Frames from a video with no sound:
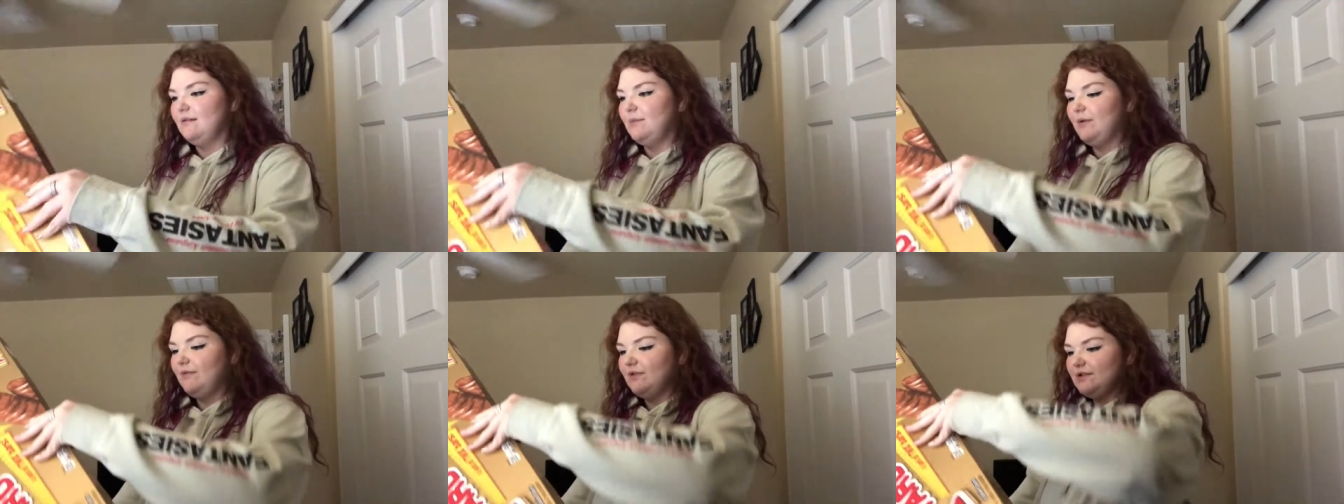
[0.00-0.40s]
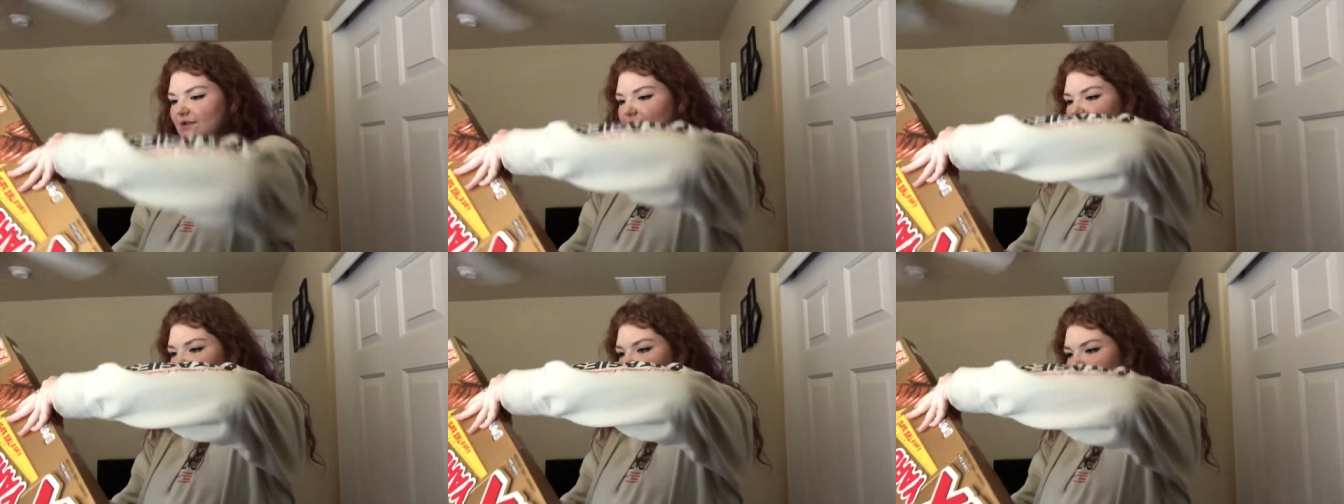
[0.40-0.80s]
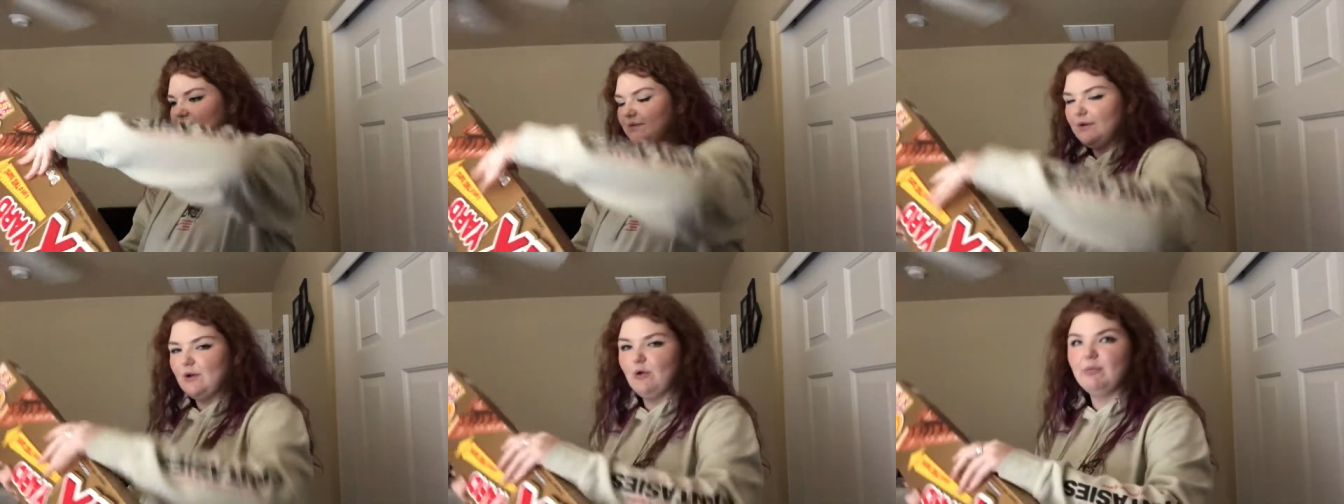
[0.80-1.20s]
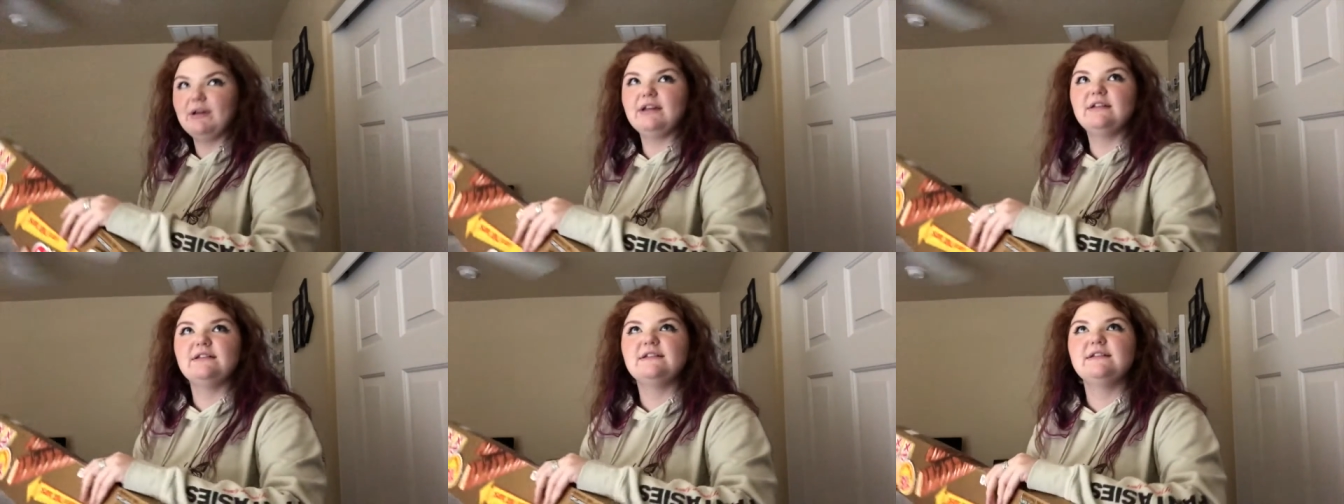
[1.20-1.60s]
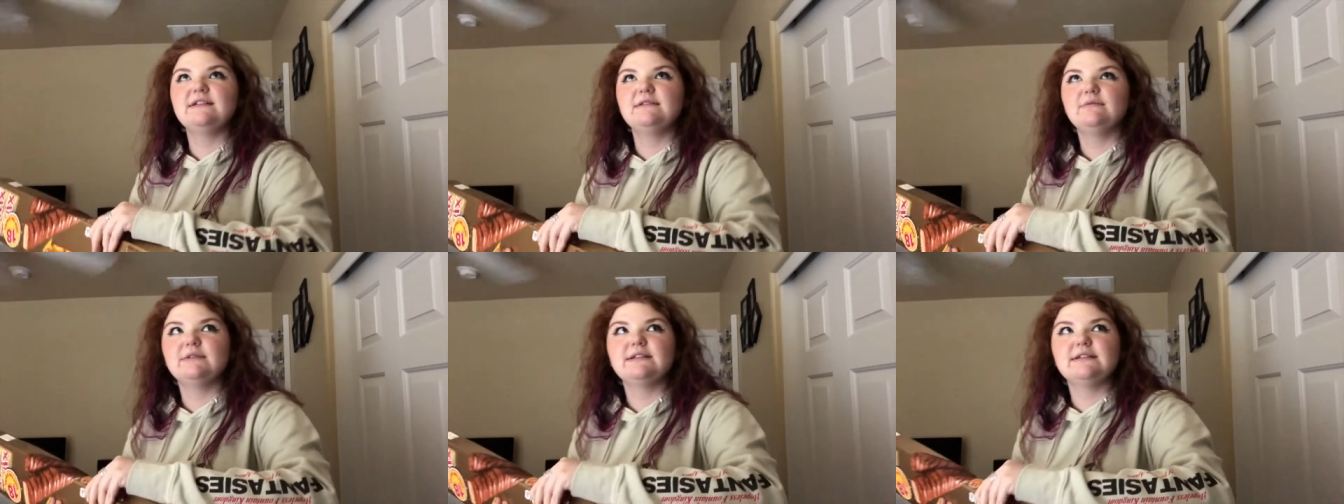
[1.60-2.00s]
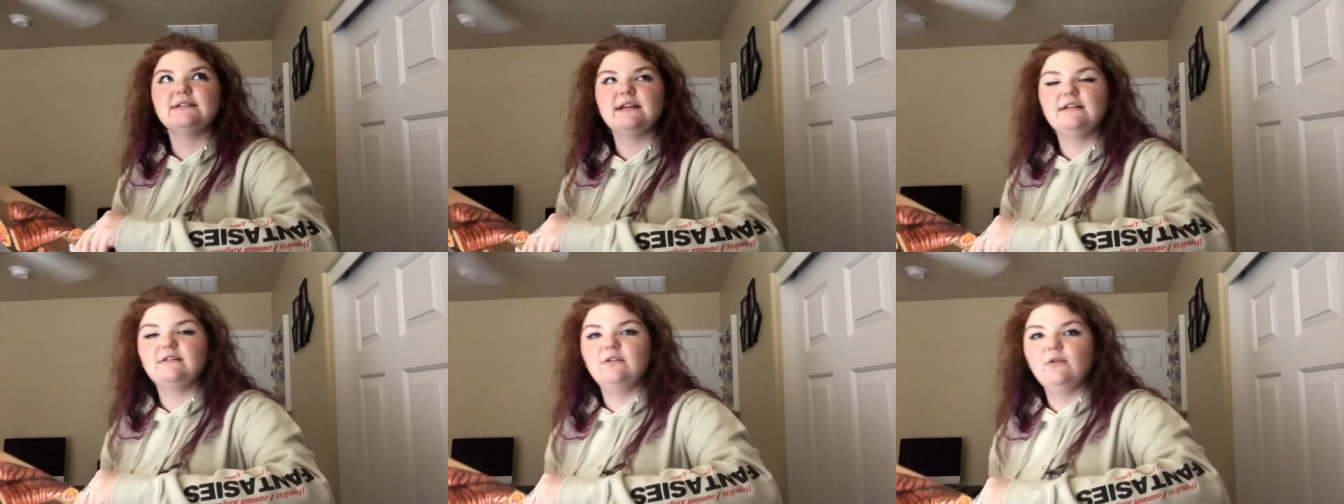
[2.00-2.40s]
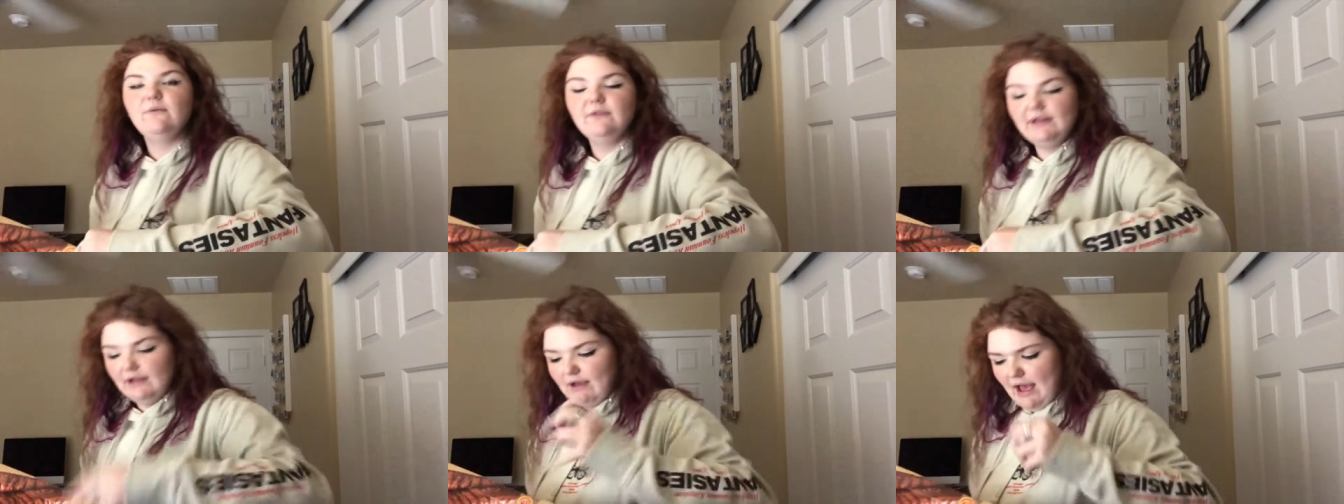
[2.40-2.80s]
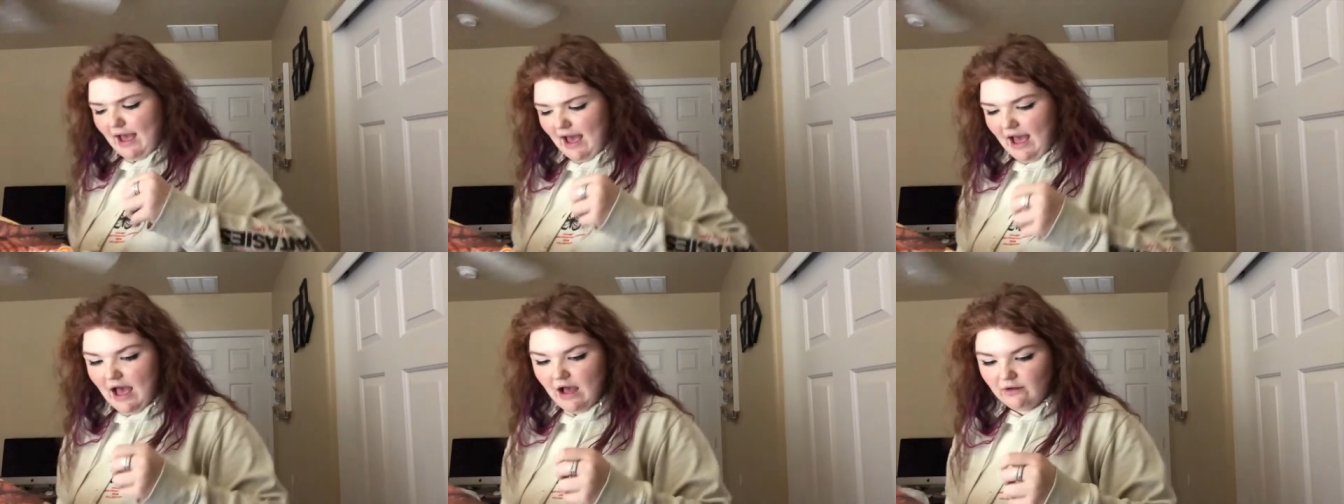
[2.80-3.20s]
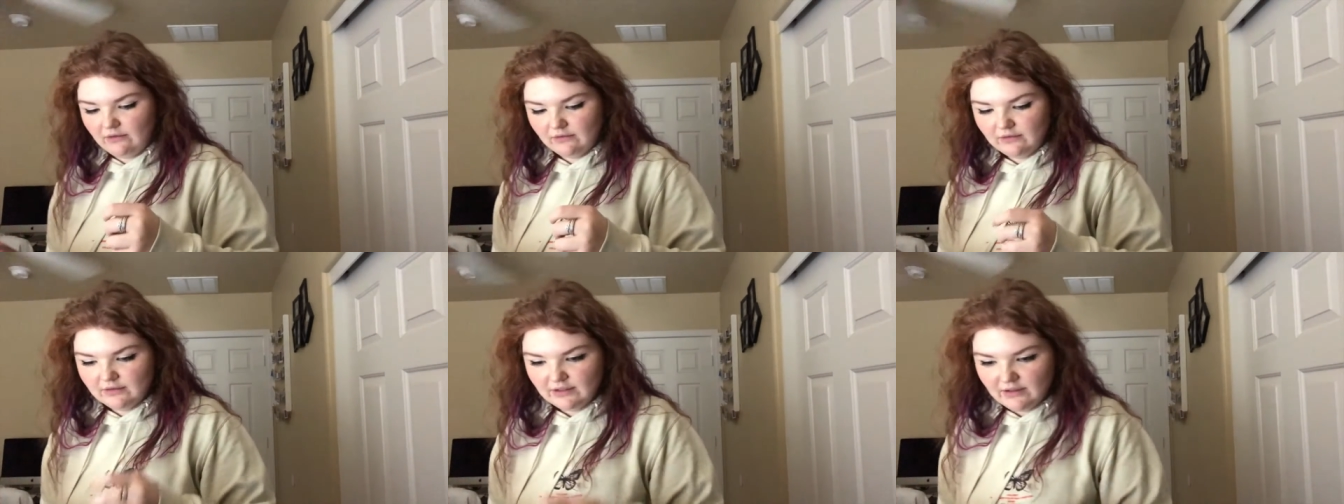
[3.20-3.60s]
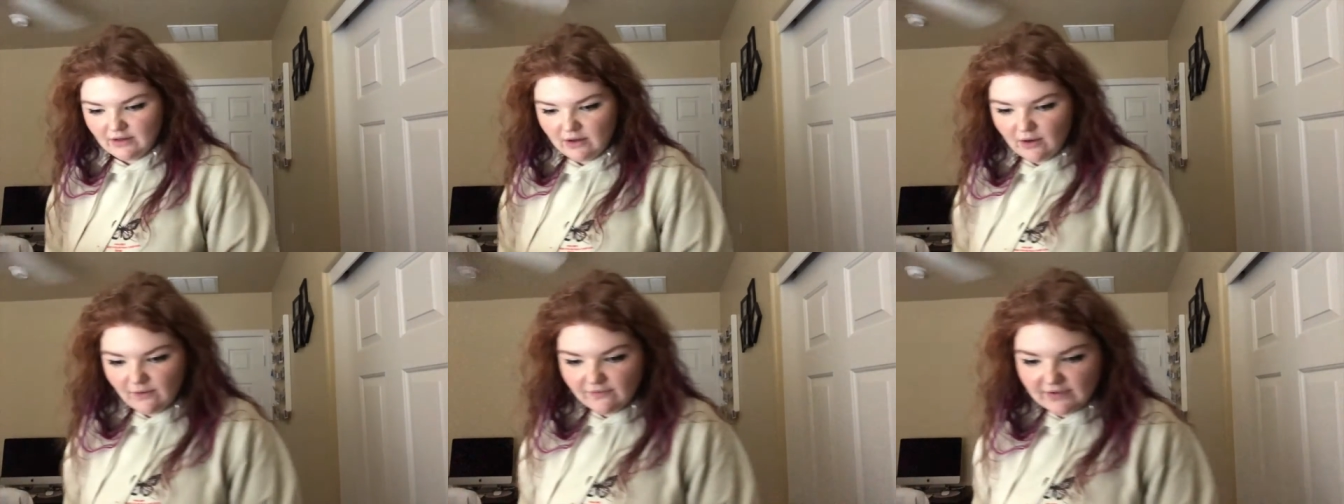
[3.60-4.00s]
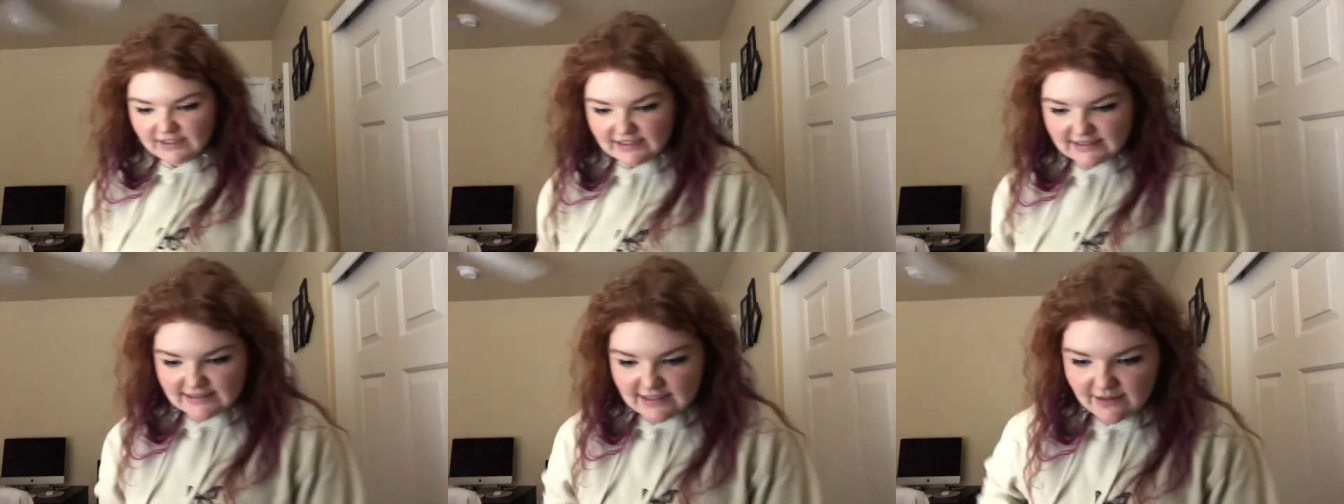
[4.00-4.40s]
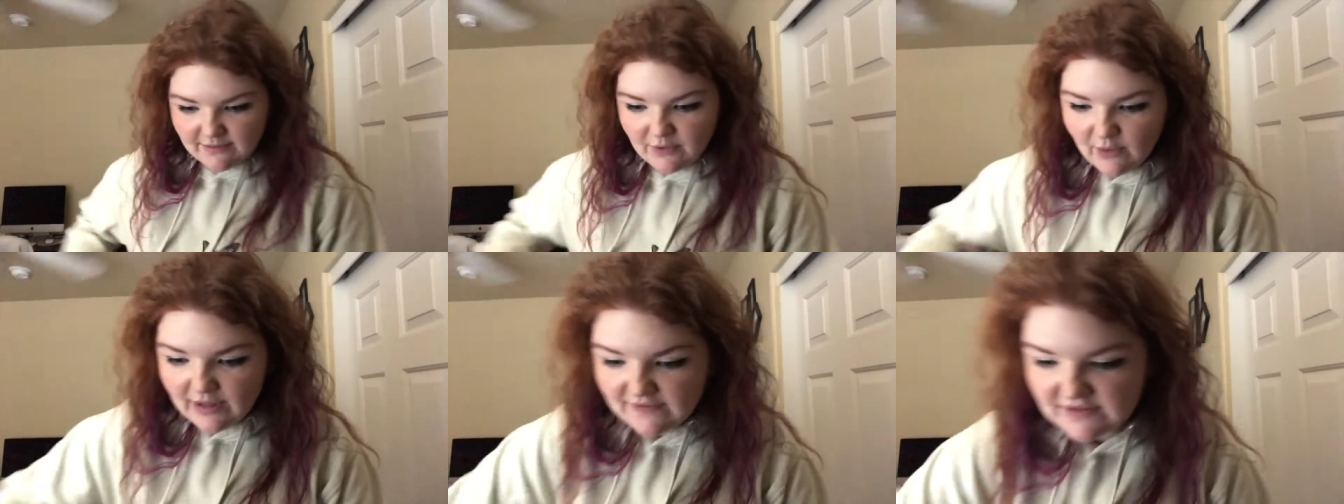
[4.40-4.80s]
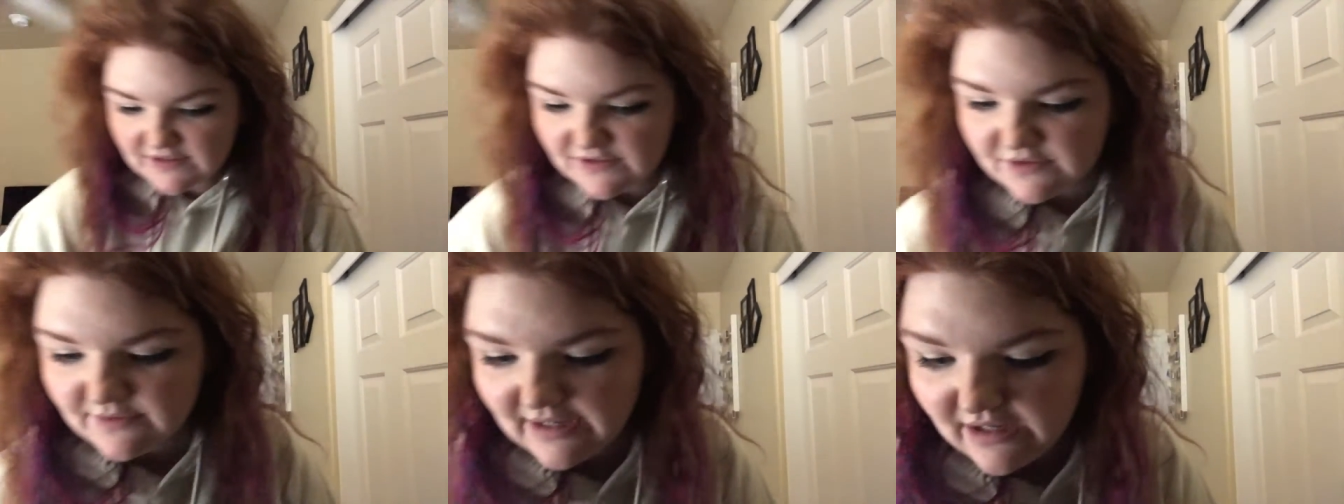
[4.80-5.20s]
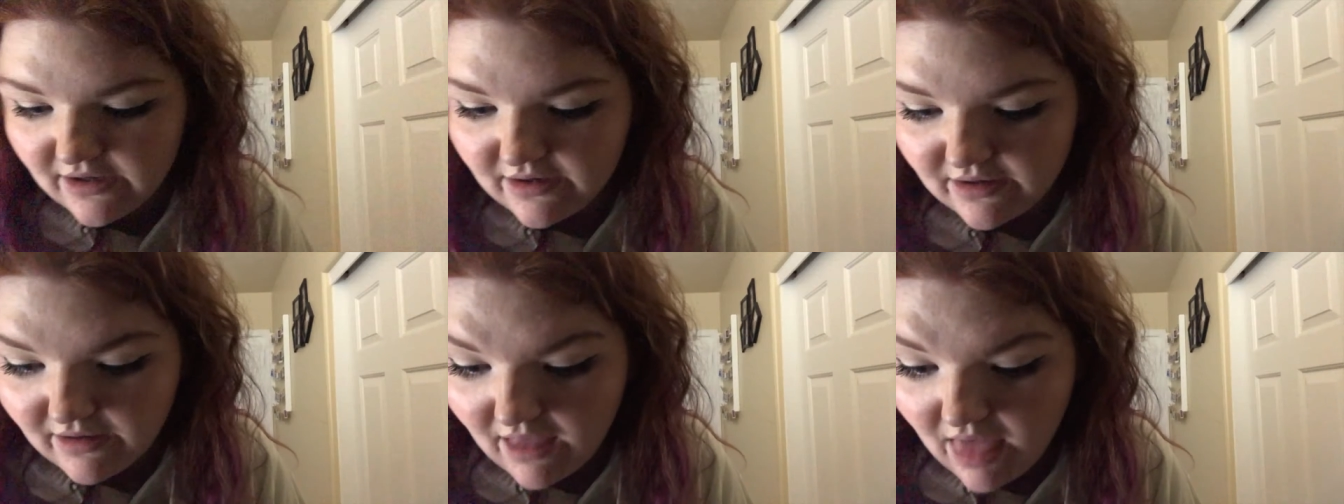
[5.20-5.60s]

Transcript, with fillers: But first of all, I just want to open it and see what's inside. Hopefully, ow! Hopefully it's, um, oh, I have scissors right here.